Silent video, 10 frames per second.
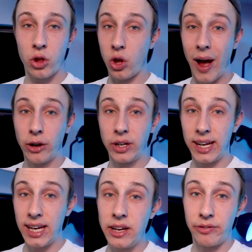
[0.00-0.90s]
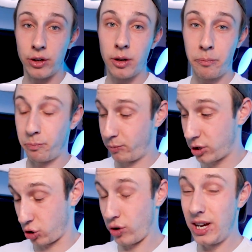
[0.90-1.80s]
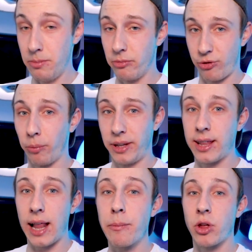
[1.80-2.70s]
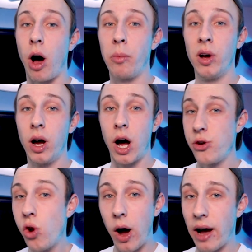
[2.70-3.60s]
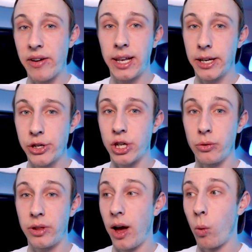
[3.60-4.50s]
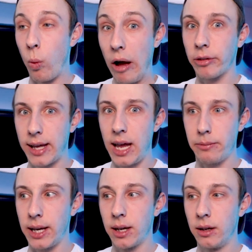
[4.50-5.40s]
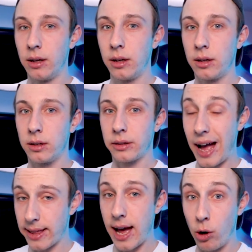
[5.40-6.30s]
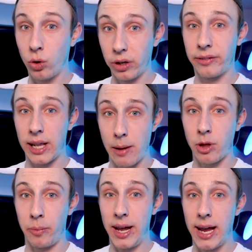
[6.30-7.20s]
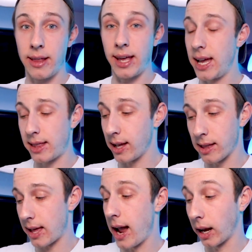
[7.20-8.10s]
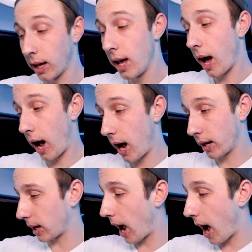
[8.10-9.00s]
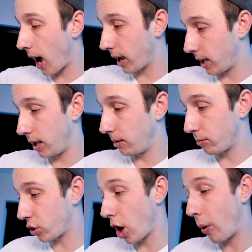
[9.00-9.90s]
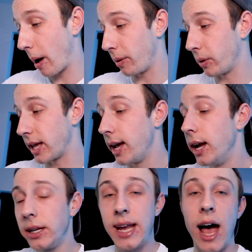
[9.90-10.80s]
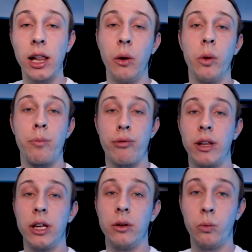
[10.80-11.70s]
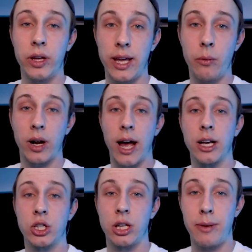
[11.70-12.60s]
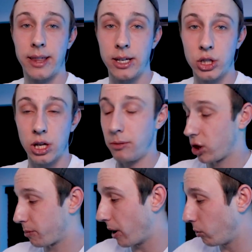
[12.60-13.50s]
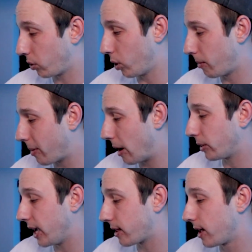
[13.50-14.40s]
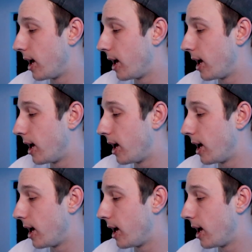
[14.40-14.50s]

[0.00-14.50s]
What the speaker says: So I could even stream from this laptop and not have any issues whilst gaming. That's how good of a laptop it is. It's insane, and I'm so happy with it. Dell were brilliant with it when I actually messaged them and spoke to them about this,